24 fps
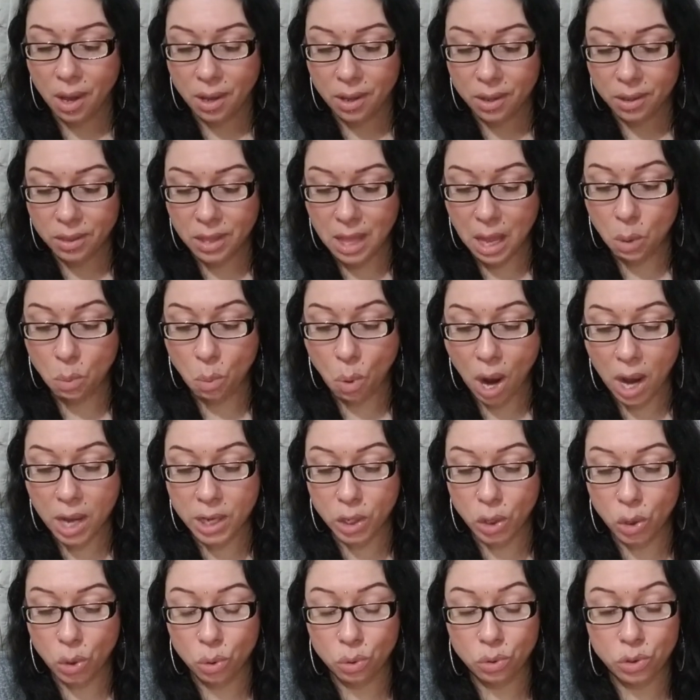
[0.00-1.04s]
They want
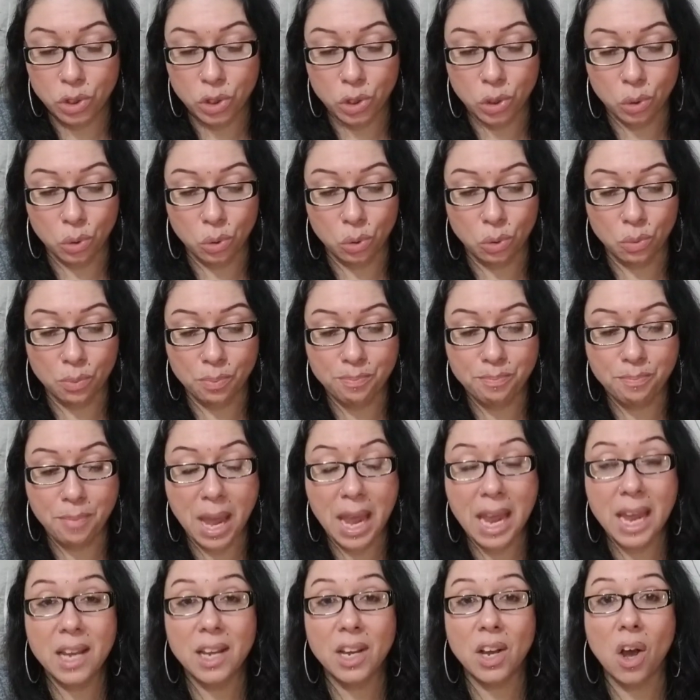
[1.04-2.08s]
you to
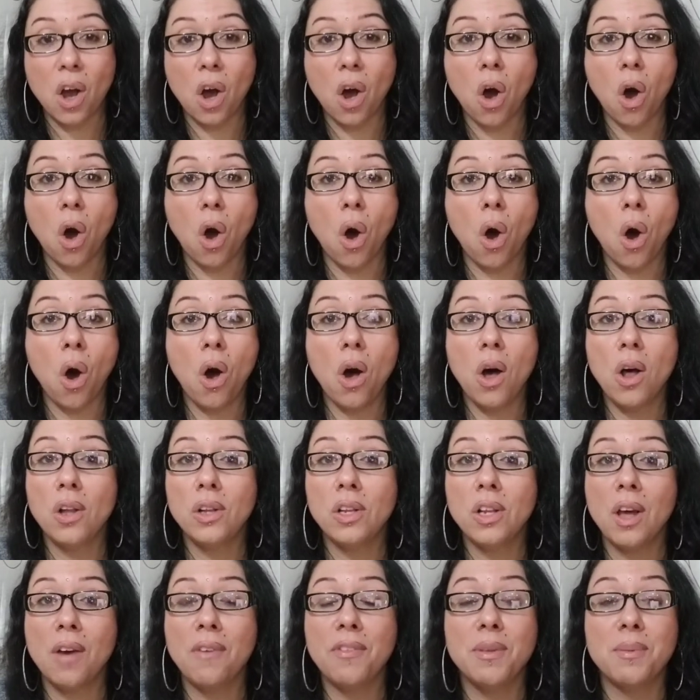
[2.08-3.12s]
make
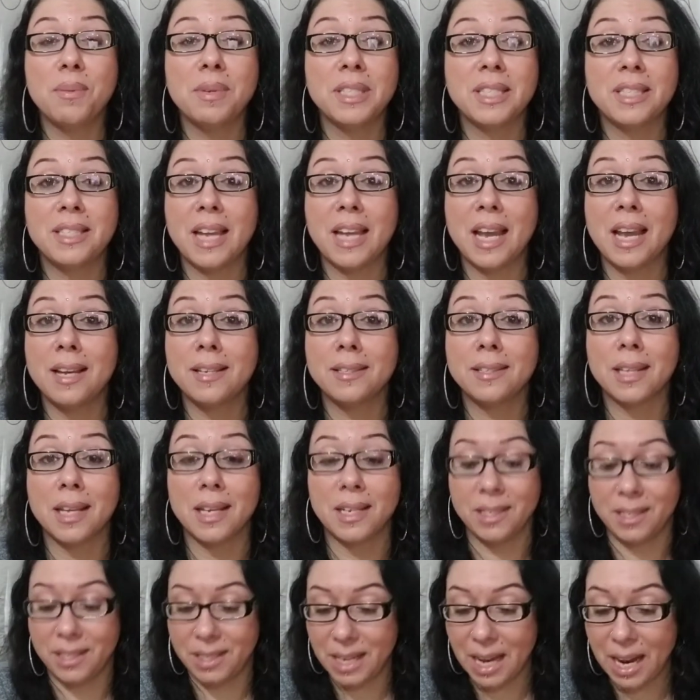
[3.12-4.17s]
all of the mistakes
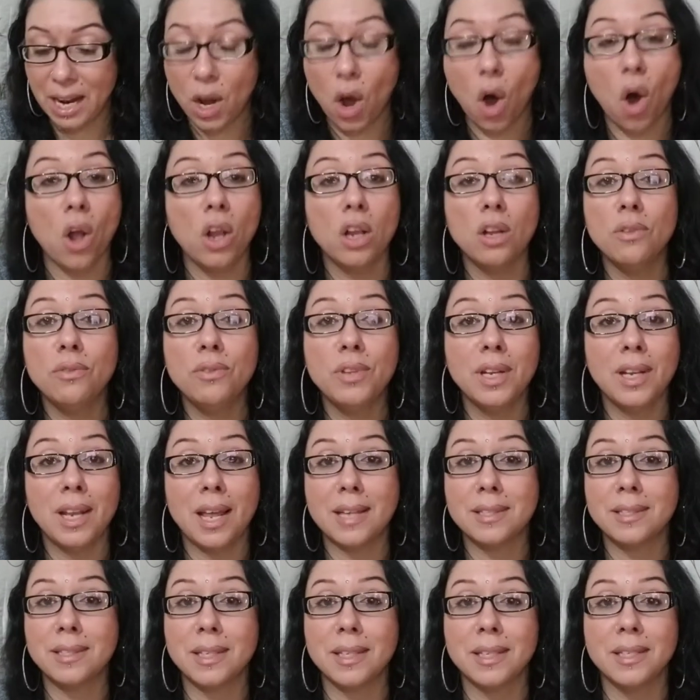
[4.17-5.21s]
and take all of the
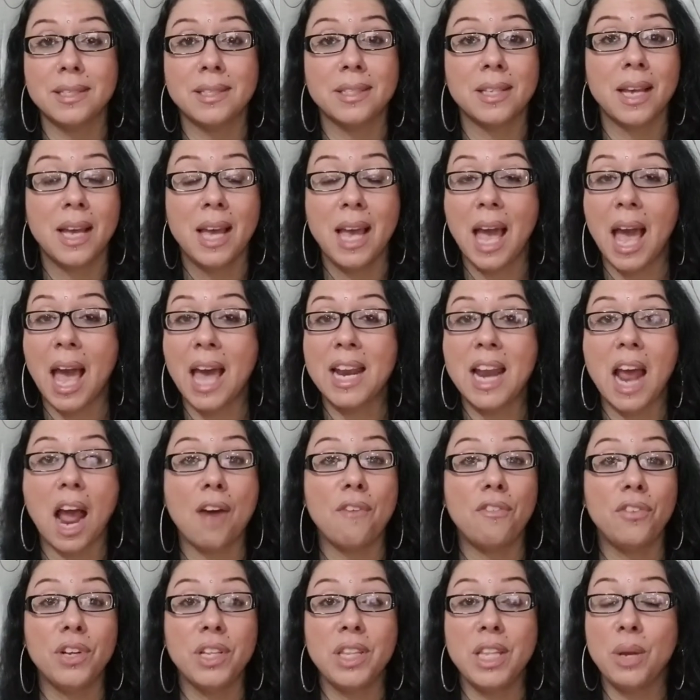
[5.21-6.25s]
lessons and
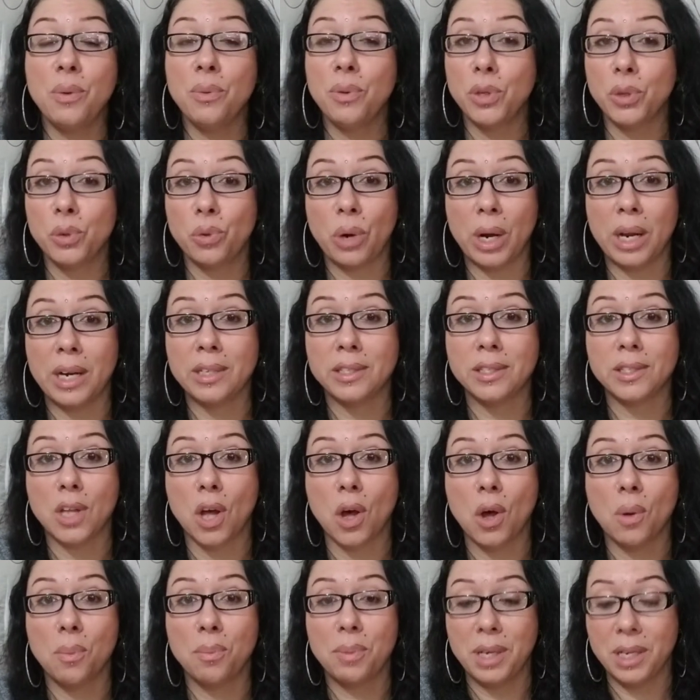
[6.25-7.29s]
everything with a grain of
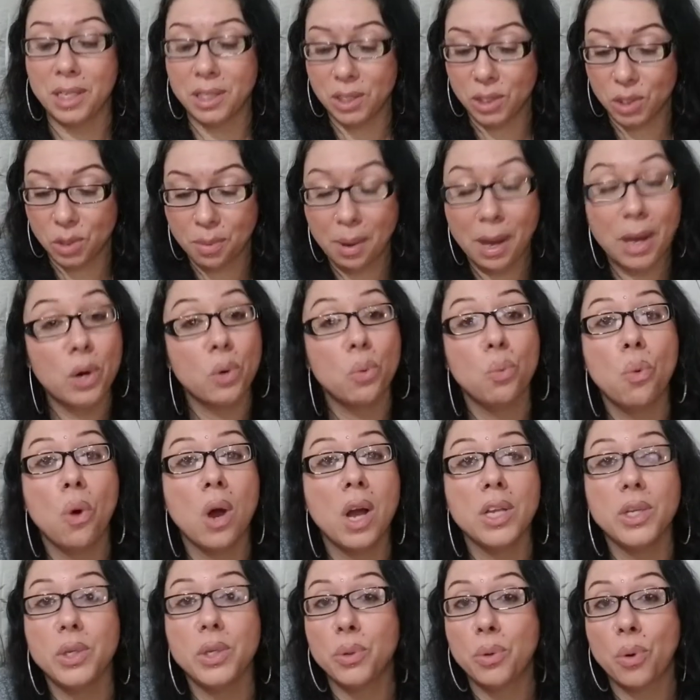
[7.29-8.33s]
salt, because no matter
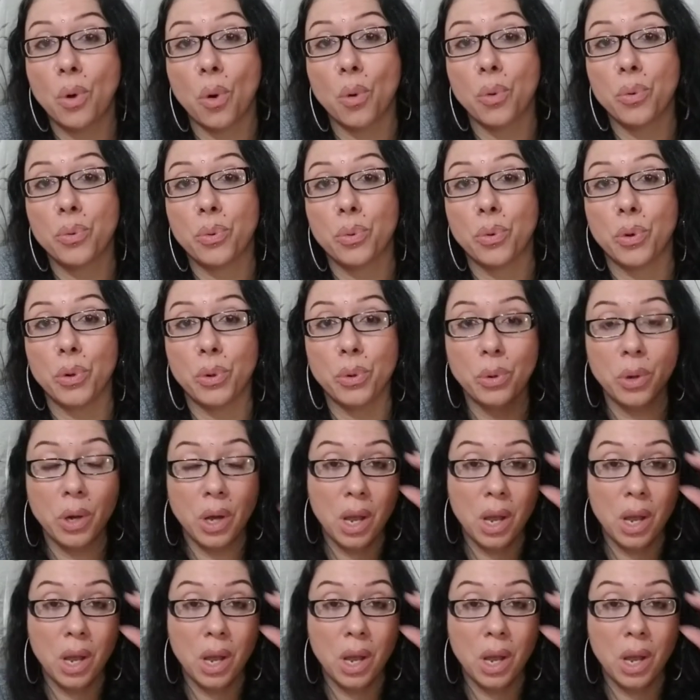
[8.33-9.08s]
what you go through,